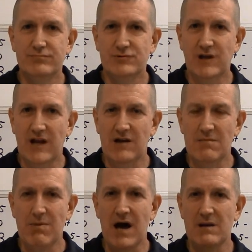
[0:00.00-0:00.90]
sanding the
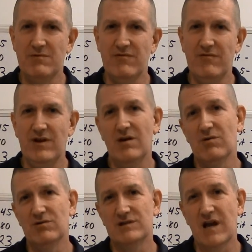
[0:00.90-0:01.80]
bottom of a
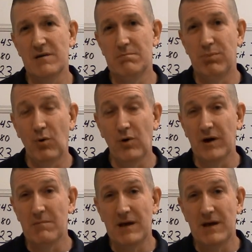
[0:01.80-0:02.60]
vehicle? It's kind of boring. It